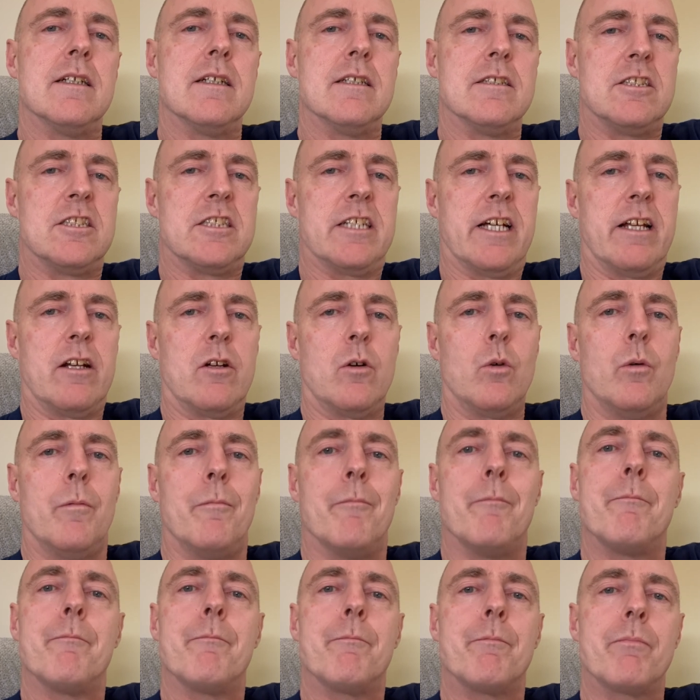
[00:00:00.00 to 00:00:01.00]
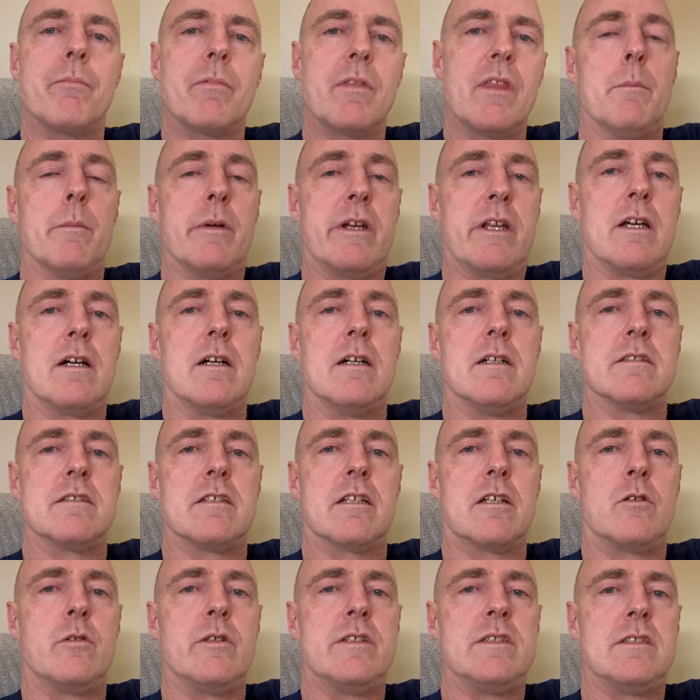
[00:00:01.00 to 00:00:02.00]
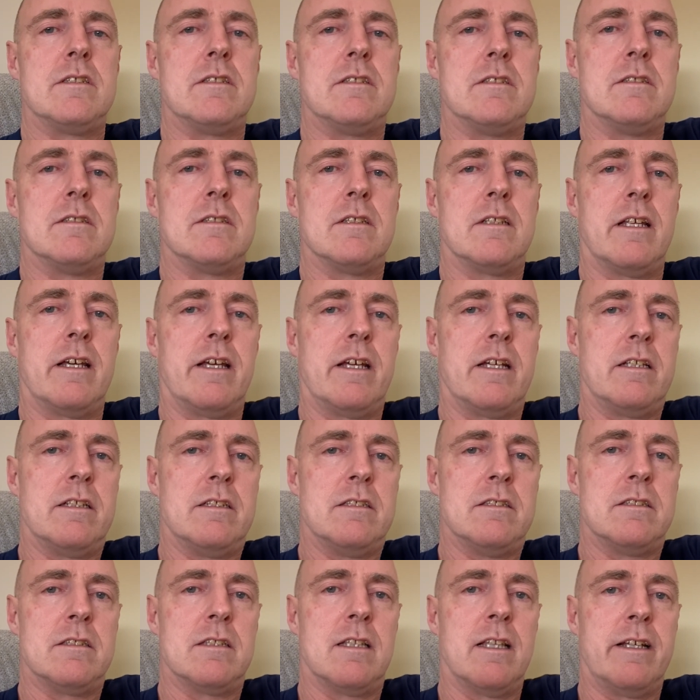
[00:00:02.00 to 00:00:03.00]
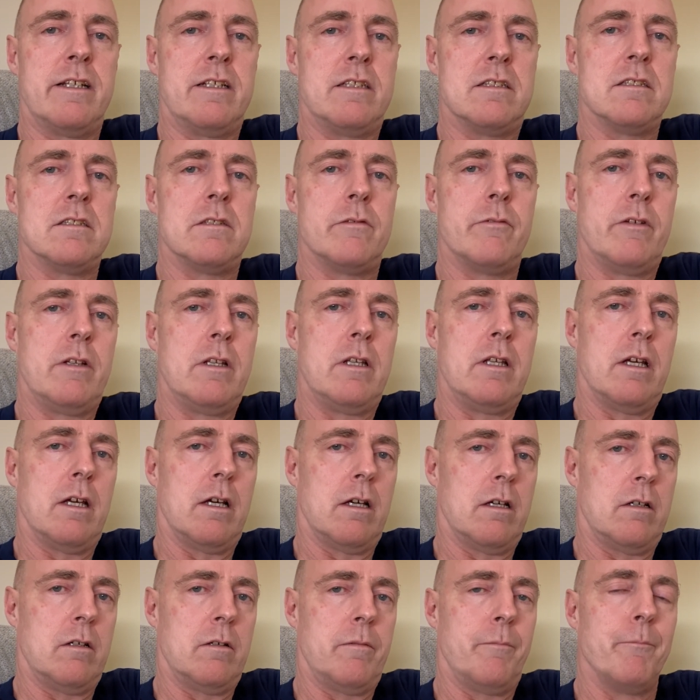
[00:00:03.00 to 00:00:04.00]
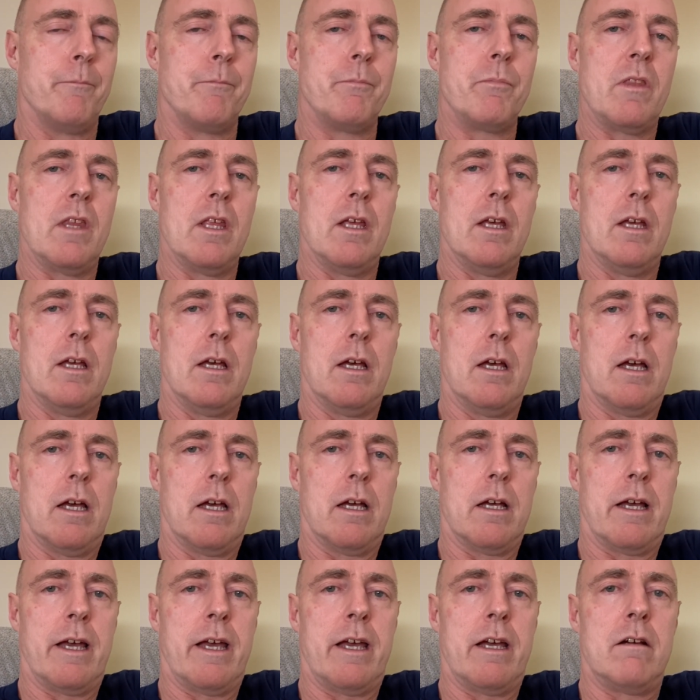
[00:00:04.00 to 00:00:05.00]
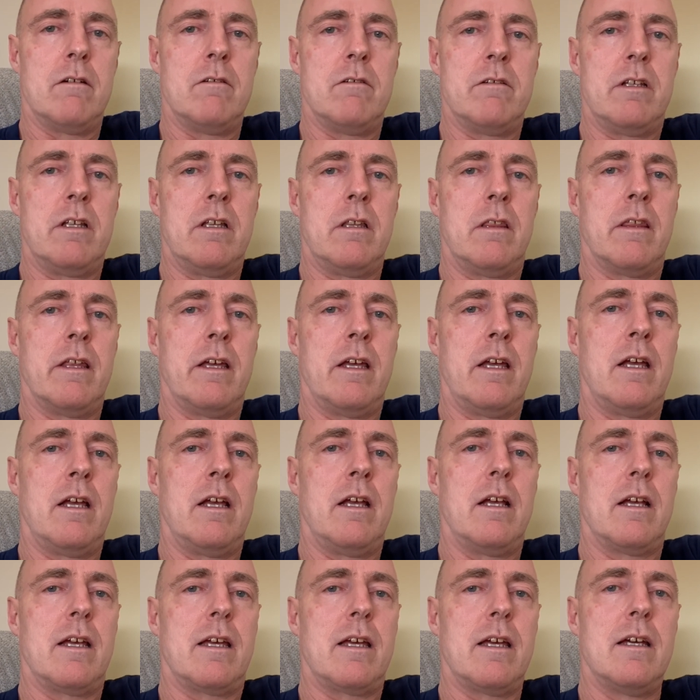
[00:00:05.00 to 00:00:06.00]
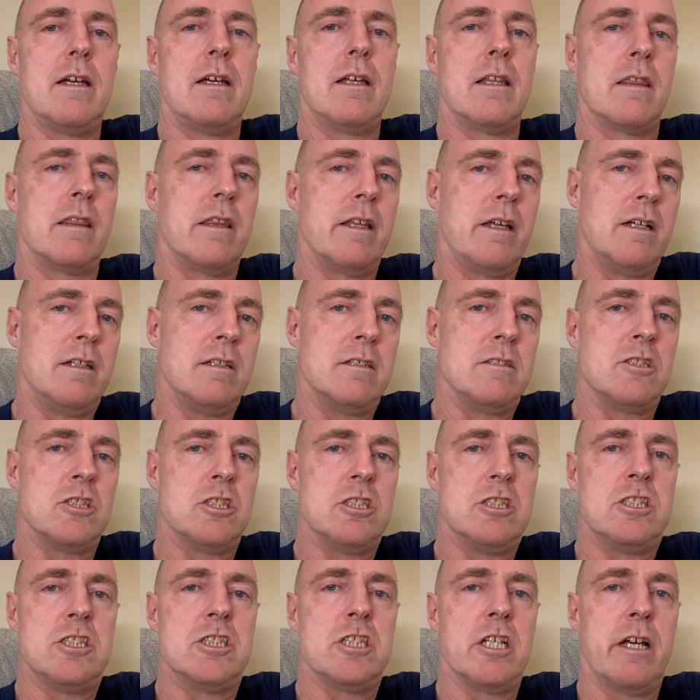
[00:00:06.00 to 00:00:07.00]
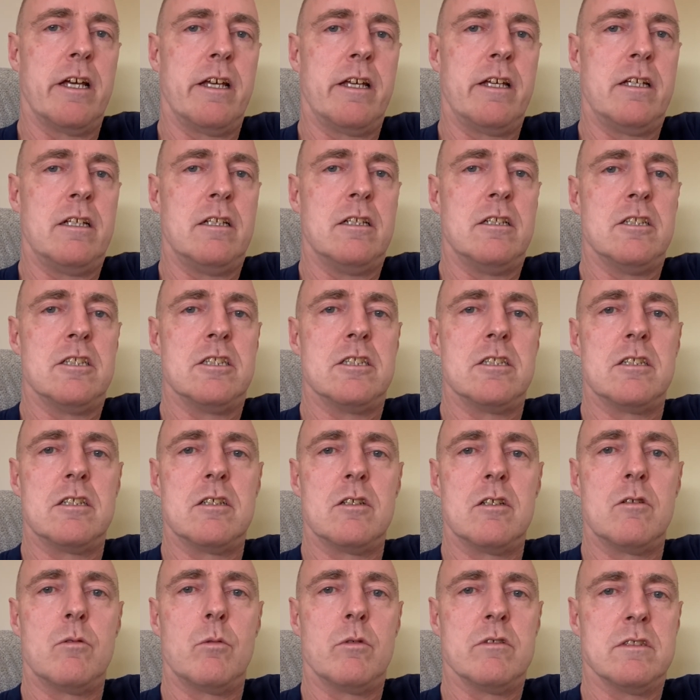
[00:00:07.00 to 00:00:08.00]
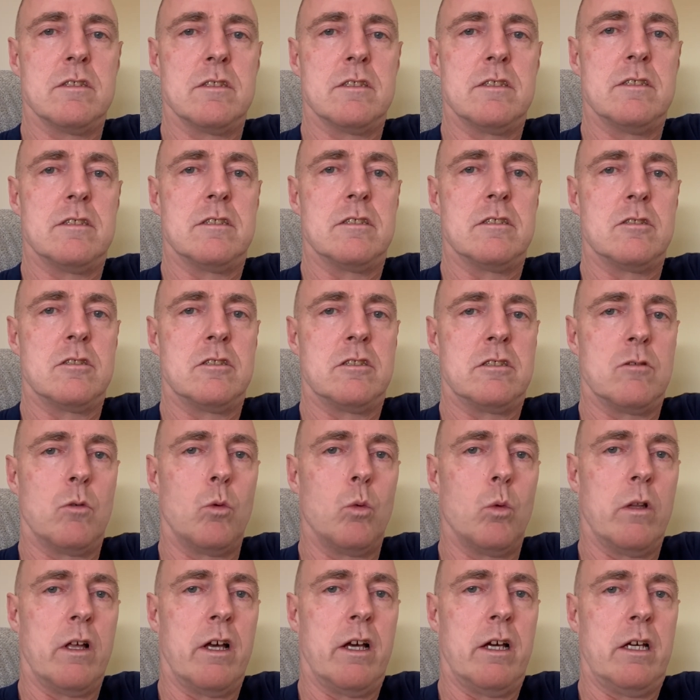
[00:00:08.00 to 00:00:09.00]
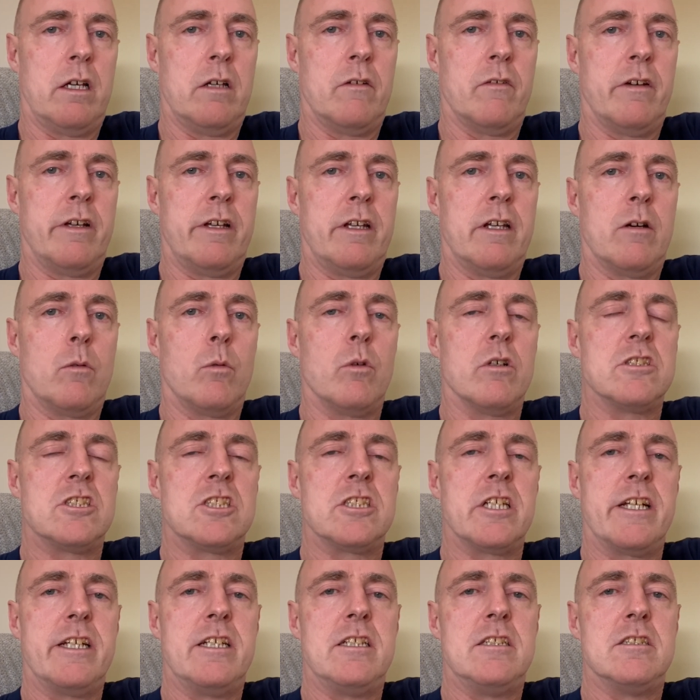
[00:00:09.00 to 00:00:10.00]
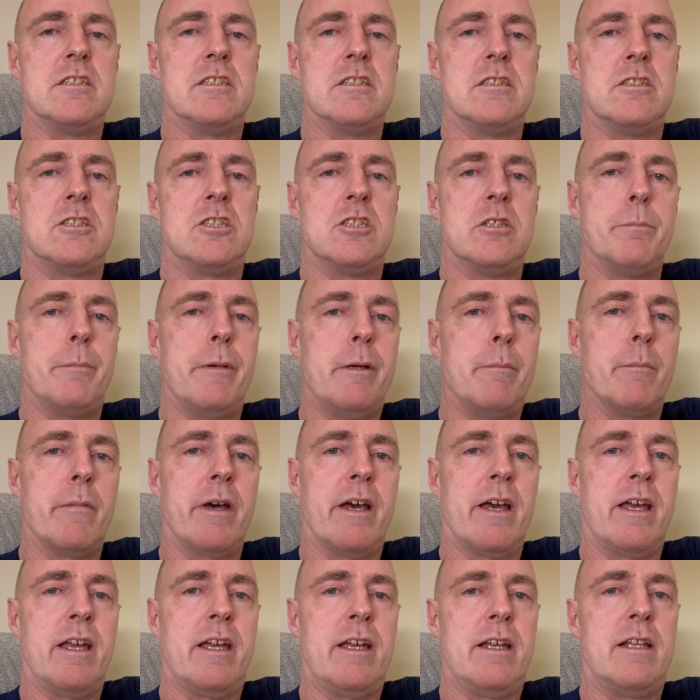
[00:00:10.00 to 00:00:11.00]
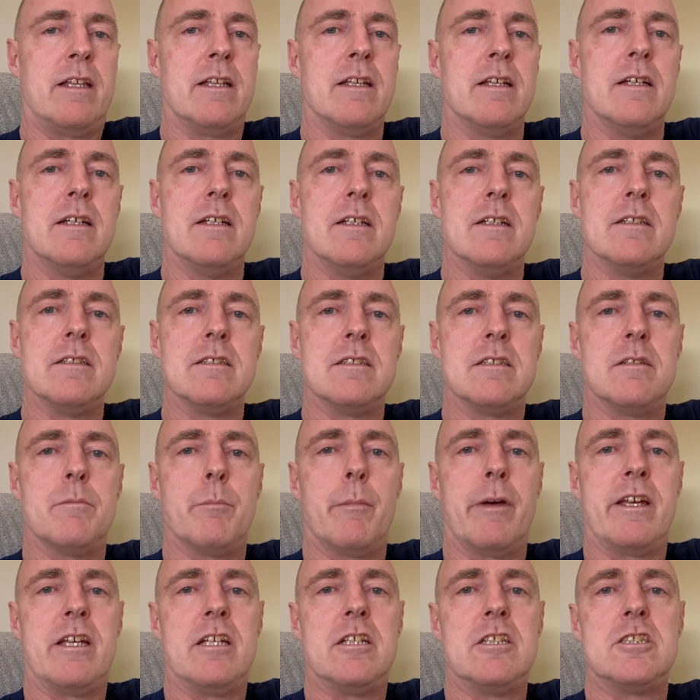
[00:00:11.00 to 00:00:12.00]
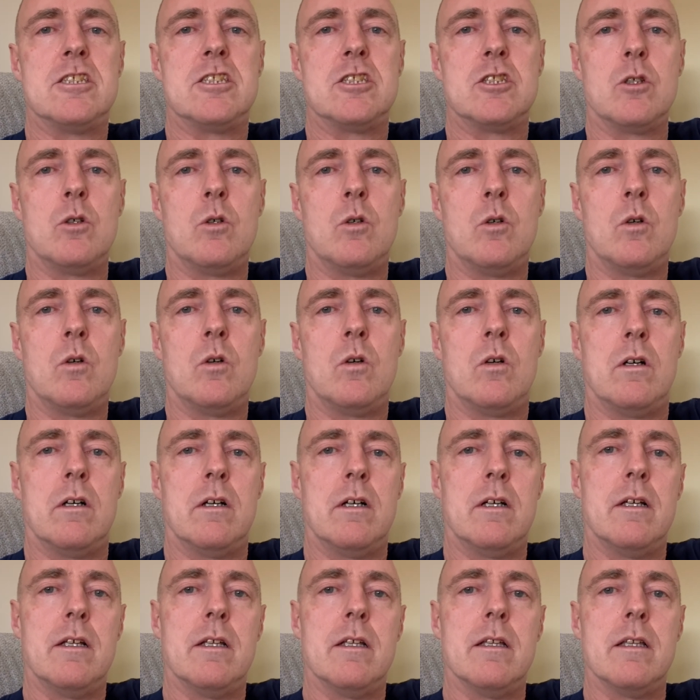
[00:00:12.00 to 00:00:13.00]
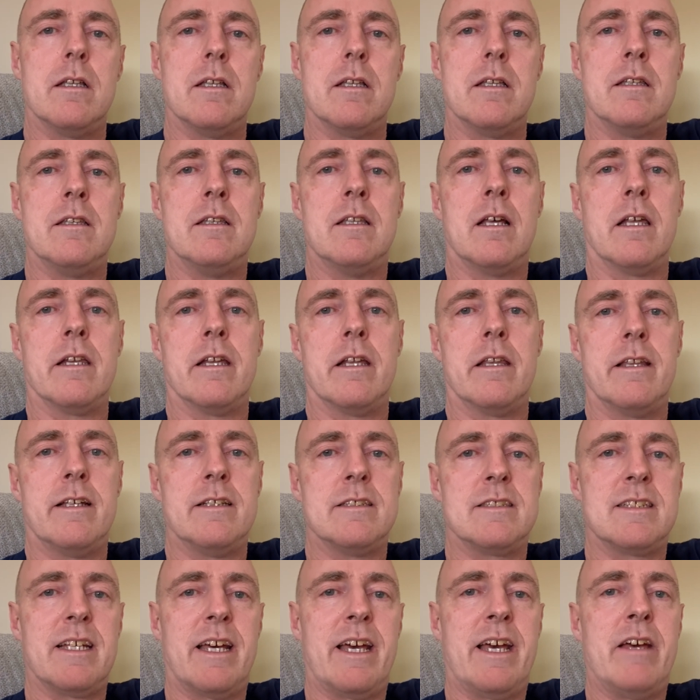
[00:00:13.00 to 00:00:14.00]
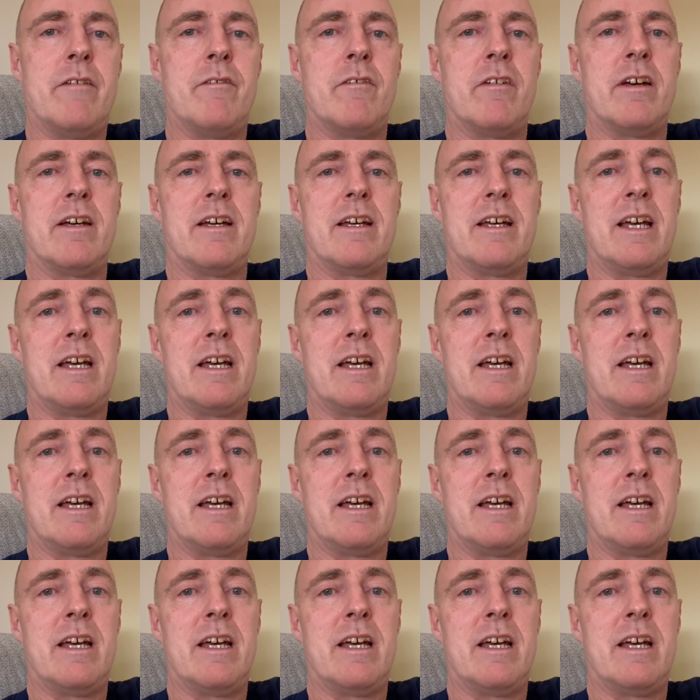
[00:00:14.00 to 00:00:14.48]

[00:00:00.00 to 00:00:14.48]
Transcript: channel. But he asked a question today in his latest video: how do you think things should change once this is all over? What changes should be made to make sure none of this ever